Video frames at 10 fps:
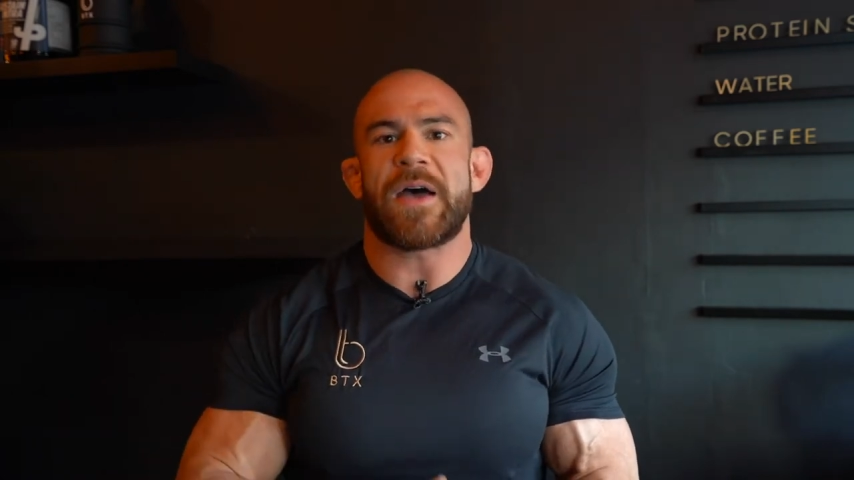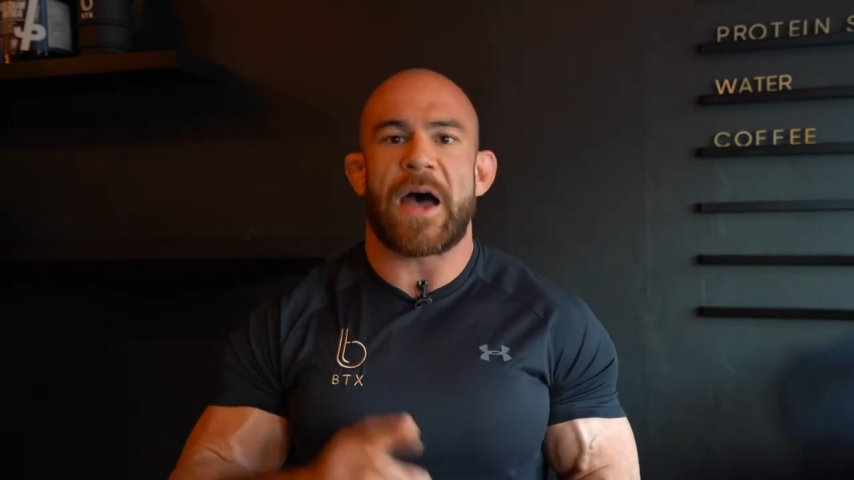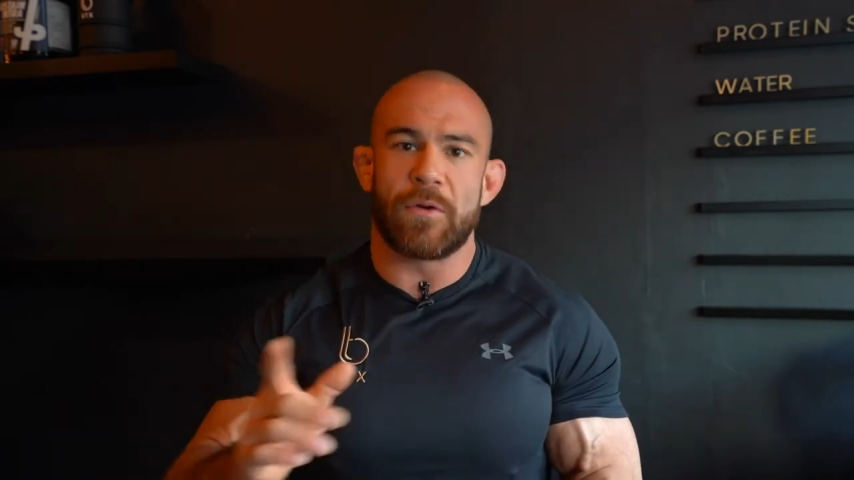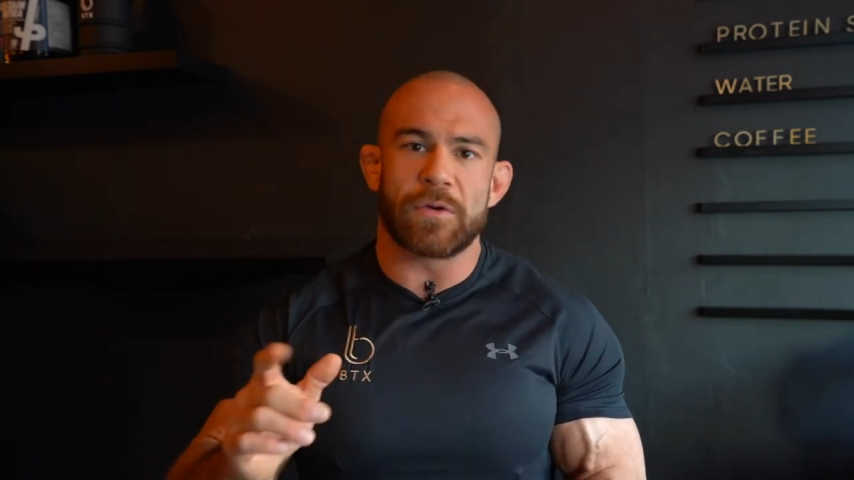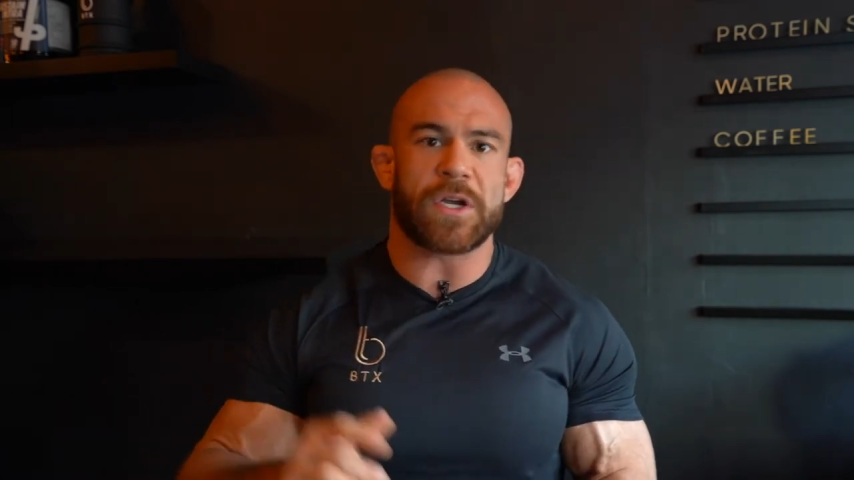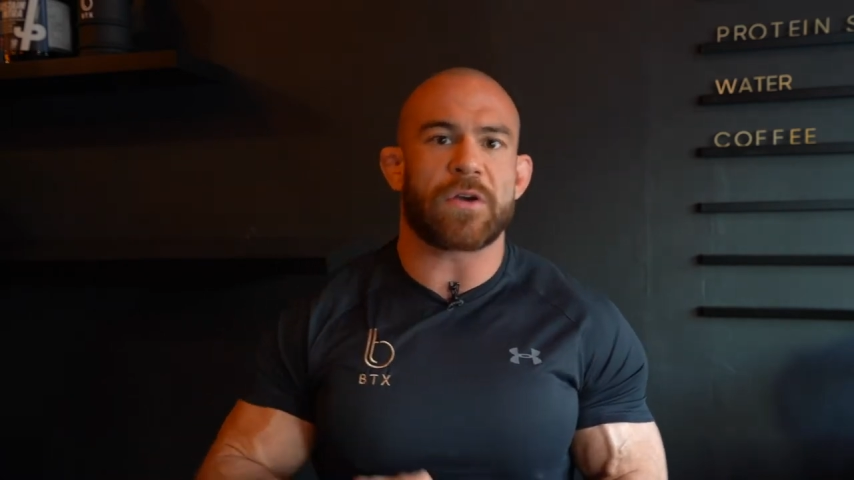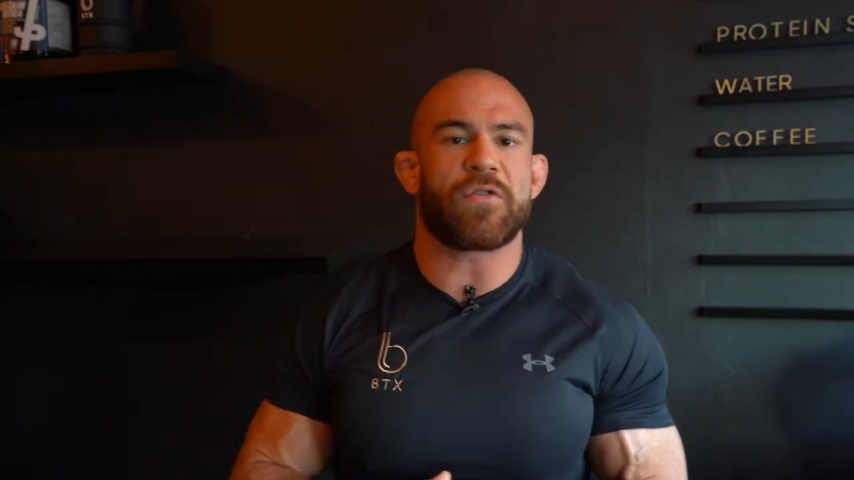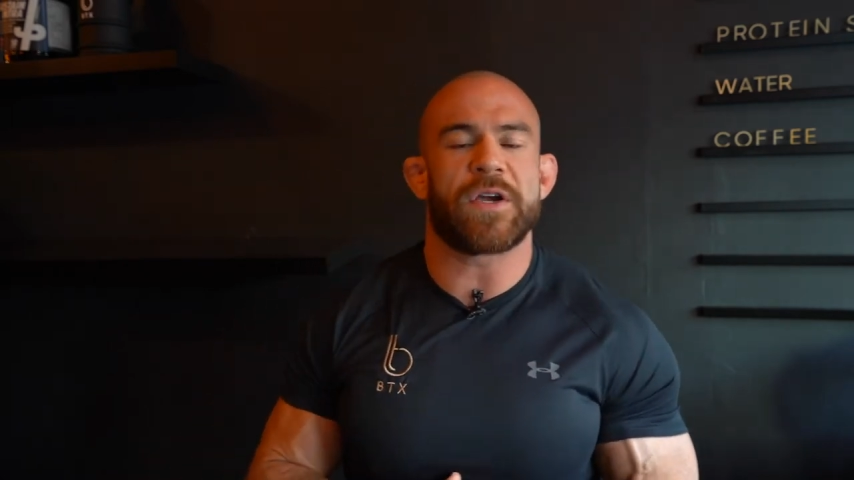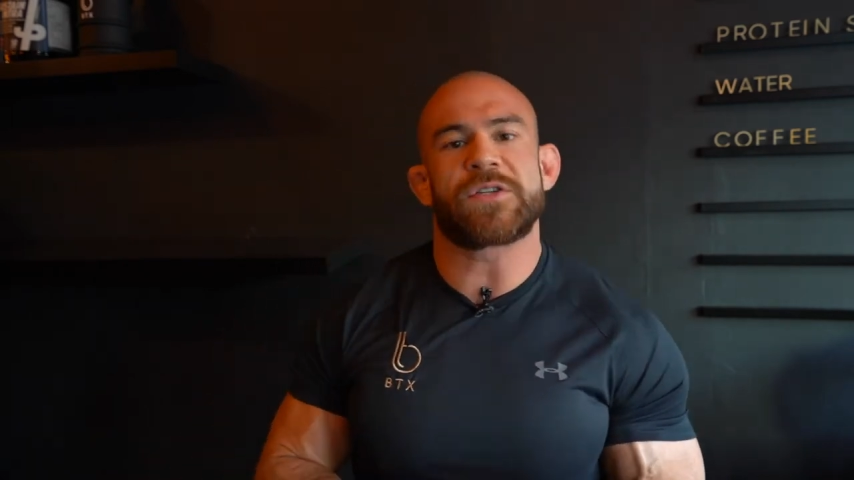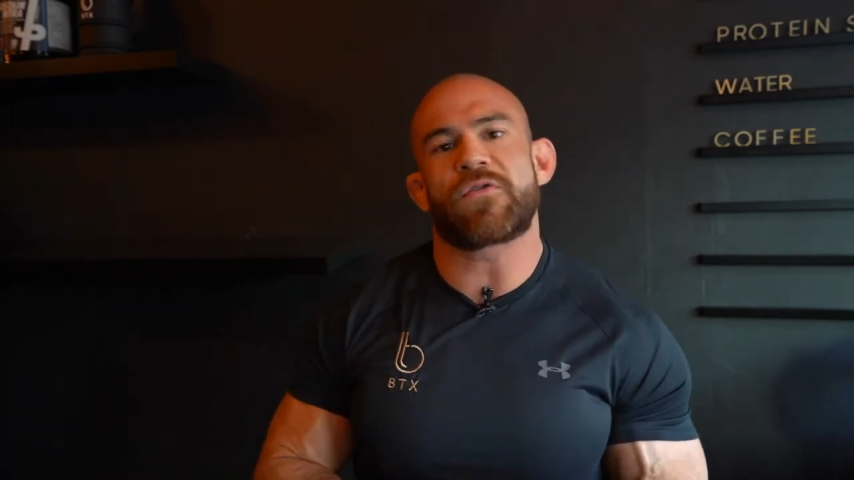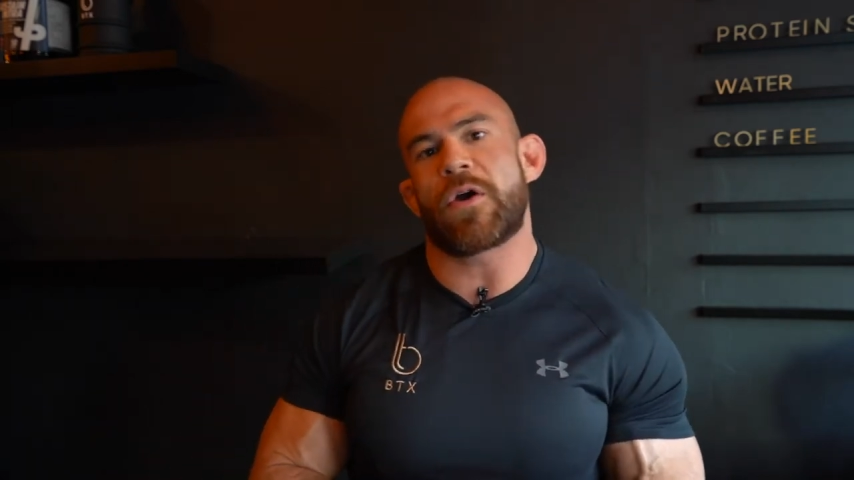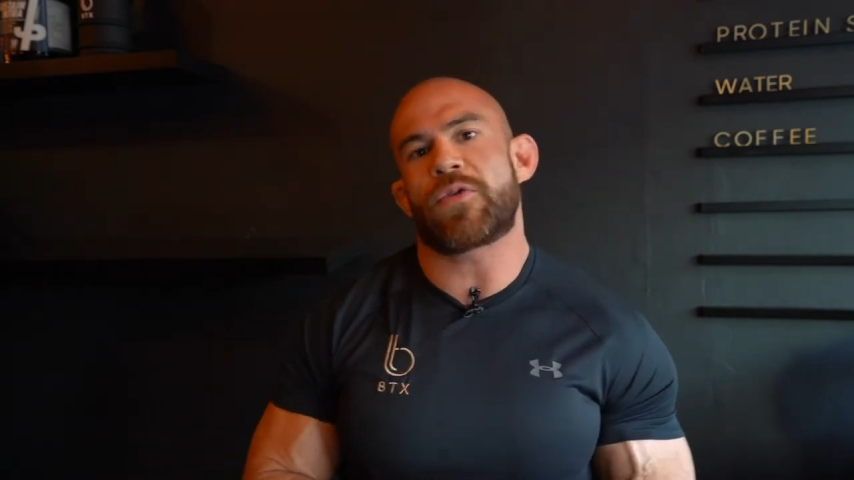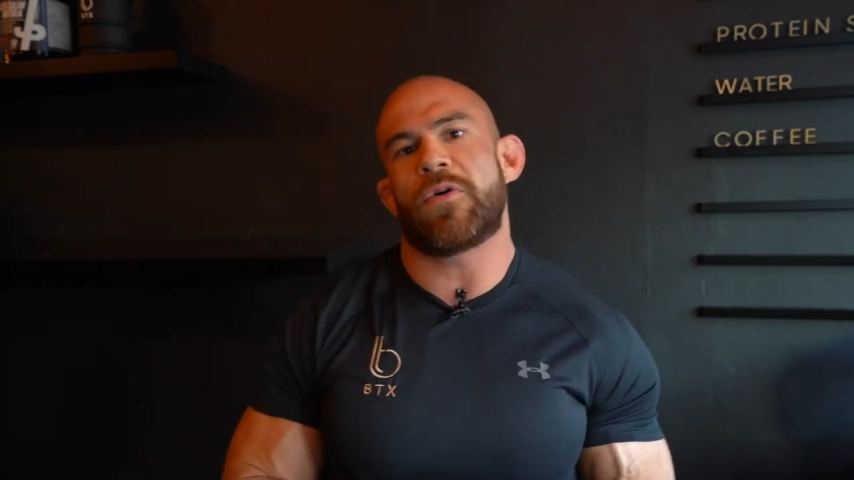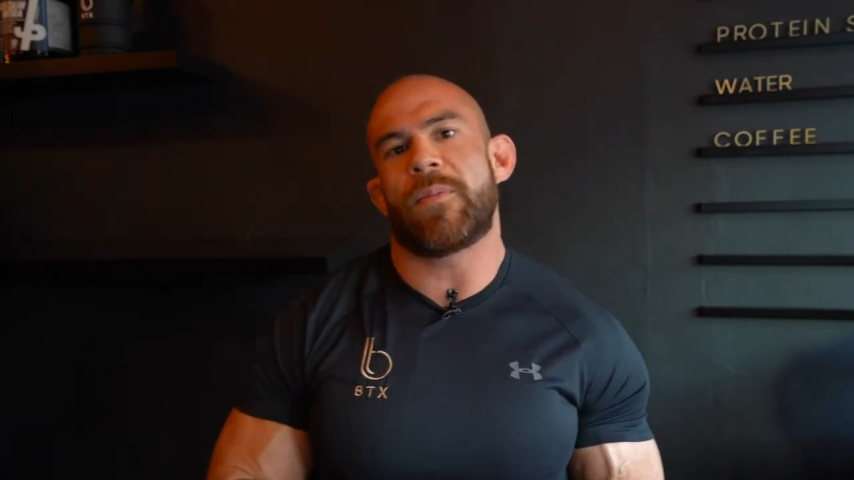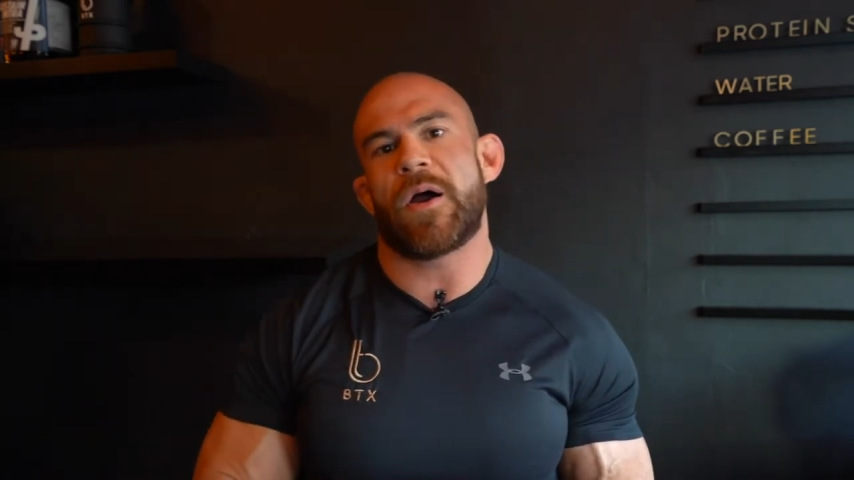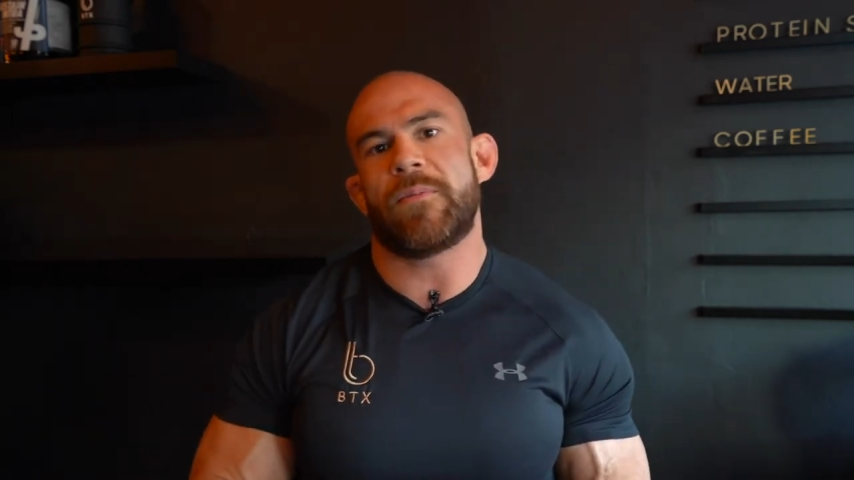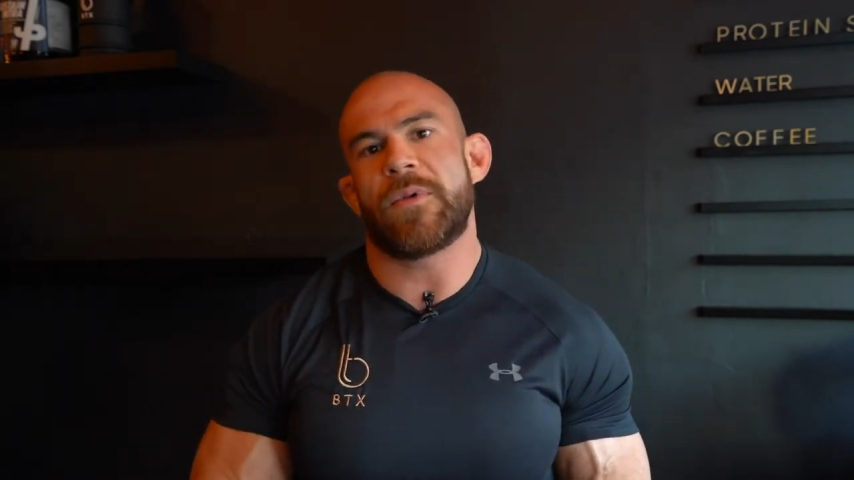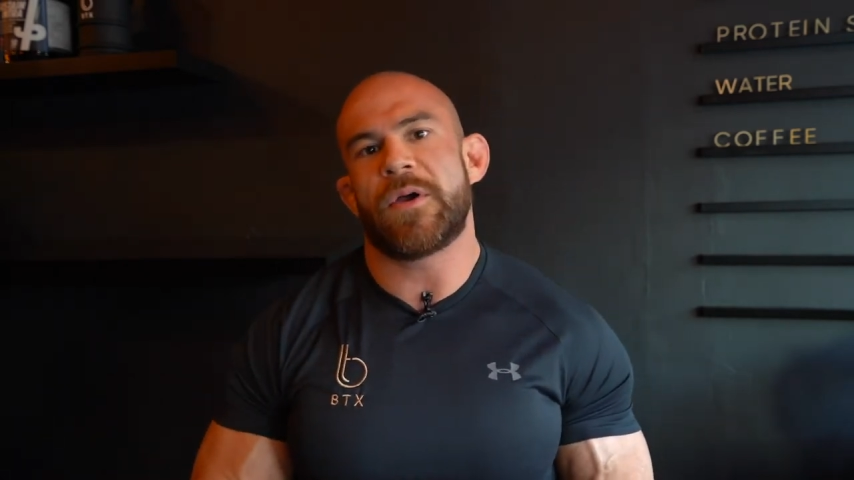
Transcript: and also increased growth hormone.